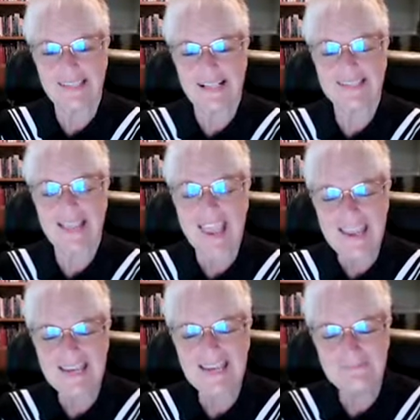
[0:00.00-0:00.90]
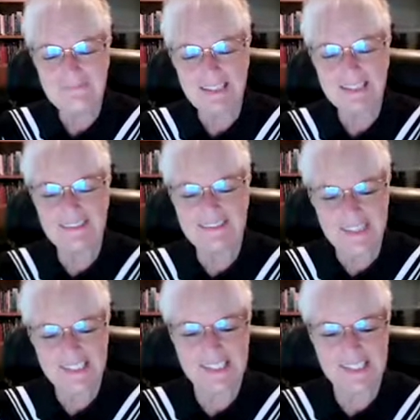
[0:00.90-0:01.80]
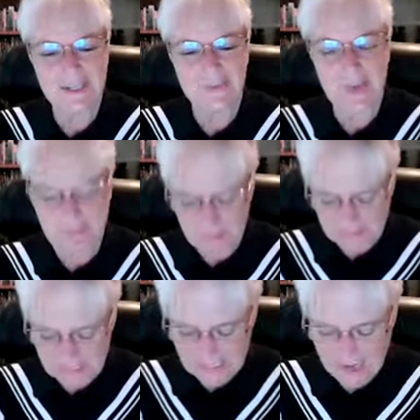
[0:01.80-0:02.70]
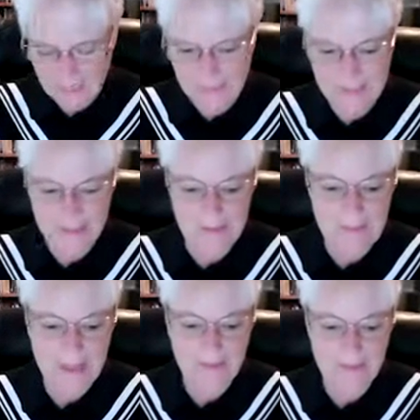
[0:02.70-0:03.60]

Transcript: That's 80 million visits to WebMD every single month.